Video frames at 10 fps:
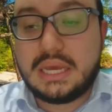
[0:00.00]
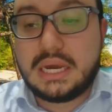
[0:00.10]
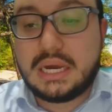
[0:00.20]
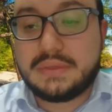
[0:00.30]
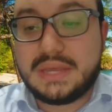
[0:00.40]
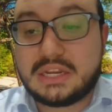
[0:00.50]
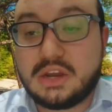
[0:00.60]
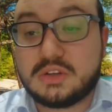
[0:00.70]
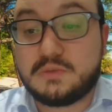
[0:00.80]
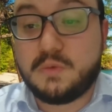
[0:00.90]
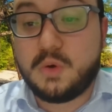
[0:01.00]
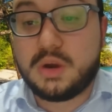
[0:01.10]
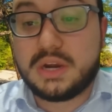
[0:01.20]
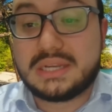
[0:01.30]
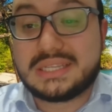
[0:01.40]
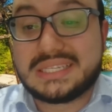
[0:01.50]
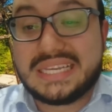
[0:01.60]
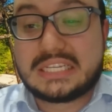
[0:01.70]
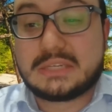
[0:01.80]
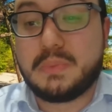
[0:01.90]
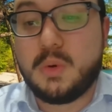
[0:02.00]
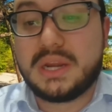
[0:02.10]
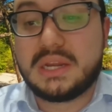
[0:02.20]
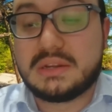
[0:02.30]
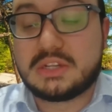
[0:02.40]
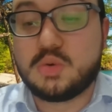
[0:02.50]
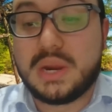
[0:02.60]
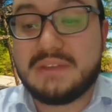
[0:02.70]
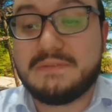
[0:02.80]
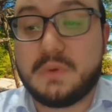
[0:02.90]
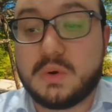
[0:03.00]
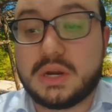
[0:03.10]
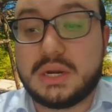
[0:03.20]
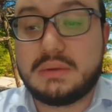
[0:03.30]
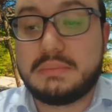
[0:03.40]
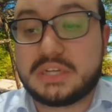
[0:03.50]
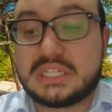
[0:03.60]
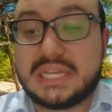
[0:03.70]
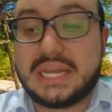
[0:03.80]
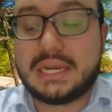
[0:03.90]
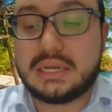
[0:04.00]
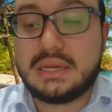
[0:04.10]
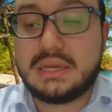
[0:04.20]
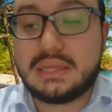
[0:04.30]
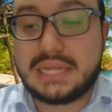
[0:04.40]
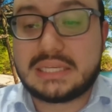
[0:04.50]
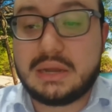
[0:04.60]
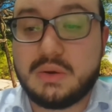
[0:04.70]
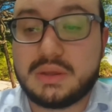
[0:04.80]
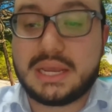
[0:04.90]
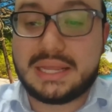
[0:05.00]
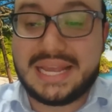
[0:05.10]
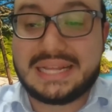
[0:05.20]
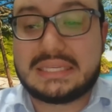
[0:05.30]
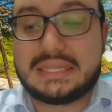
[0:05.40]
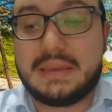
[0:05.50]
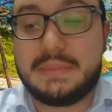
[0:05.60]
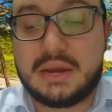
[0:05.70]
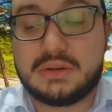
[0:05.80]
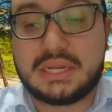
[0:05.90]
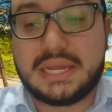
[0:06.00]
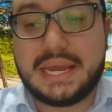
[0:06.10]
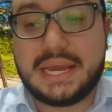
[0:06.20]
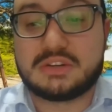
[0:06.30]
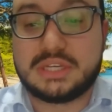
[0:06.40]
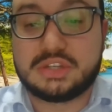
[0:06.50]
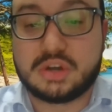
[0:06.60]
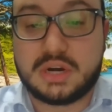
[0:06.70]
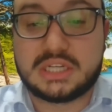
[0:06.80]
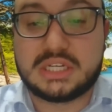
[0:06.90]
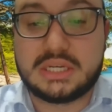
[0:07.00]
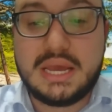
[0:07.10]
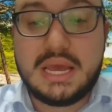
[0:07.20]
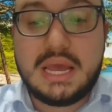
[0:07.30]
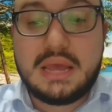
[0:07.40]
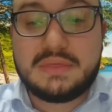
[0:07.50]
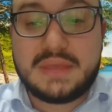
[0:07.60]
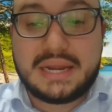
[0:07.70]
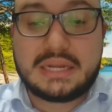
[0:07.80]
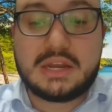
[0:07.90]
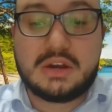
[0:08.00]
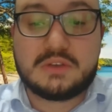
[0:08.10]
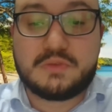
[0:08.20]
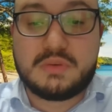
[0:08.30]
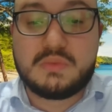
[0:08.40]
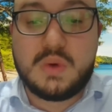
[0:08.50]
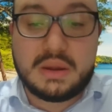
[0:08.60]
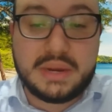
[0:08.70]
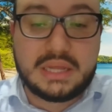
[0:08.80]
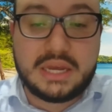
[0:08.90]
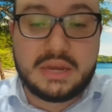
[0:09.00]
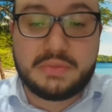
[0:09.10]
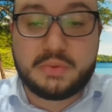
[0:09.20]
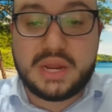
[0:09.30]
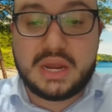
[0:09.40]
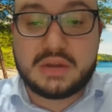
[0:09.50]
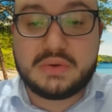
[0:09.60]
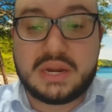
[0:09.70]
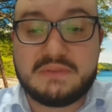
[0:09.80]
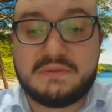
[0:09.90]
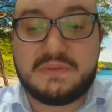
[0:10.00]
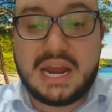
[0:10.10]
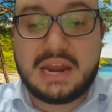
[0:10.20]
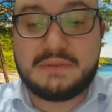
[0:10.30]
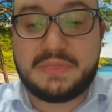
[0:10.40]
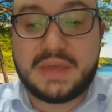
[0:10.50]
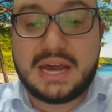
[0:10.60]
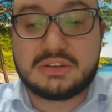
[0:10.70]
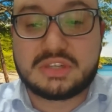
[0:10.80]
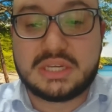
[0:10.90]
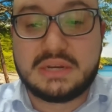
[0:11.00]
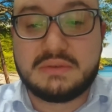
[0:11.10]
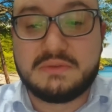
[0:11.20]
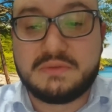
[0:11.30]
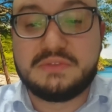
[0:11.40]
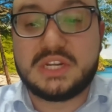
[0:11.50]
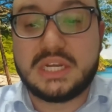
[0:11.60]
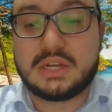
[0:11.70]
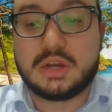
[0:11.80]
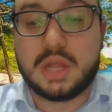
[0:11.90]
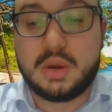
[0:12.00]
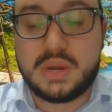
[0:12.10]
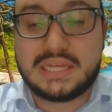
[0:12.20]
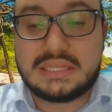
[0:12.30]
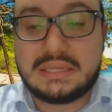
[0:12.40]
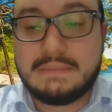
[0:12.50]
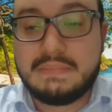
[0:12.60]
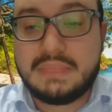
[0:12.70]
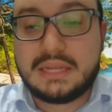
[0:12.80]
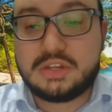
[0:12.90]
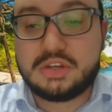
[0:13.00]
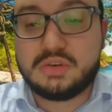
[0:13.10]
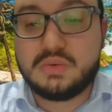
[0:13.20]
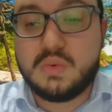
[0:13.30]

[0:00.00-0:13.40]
That goes for 6.24%. That's the amount that they actually charge. Then it goes from 1,305,015 colones to